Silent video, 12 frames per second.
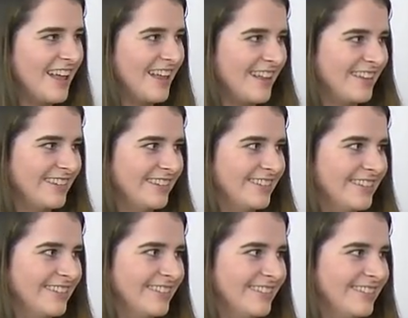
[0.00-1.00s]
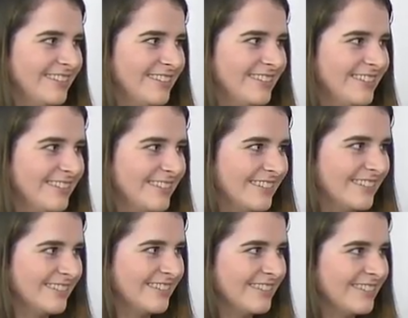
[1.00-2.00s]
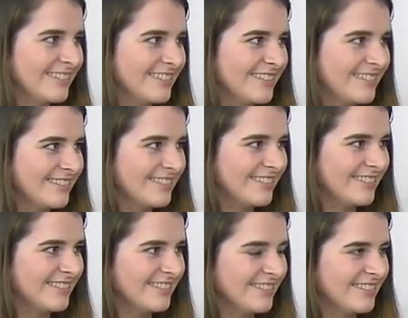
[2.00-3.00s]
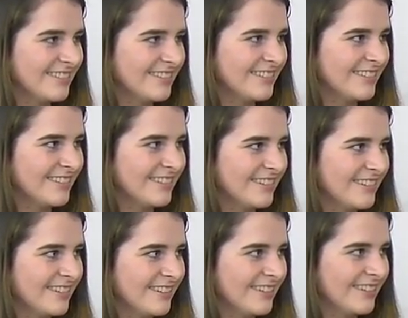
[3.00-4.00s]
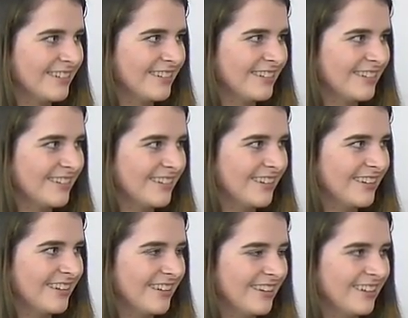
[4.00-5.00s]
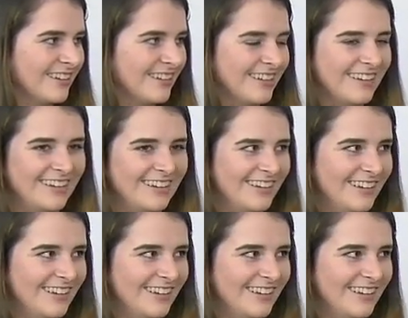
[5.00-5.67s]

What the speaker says: [no speech]